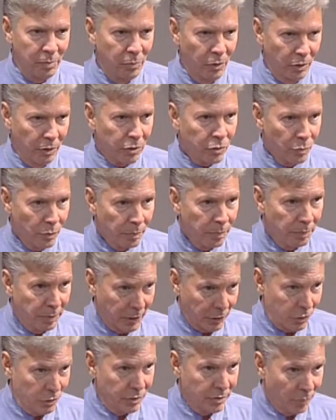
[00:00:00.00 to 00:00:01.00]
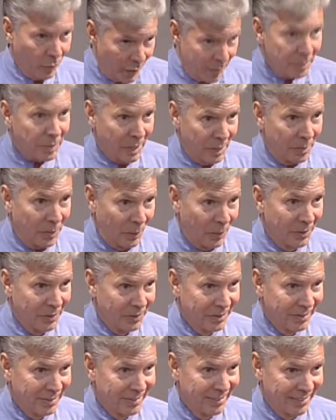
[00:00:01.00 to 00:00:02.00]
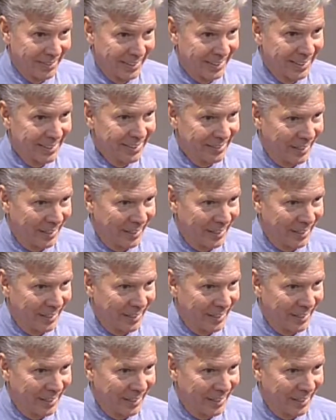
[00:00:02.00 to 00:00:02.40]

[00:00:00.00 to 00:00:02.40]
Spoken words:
books were pictures of white people, right?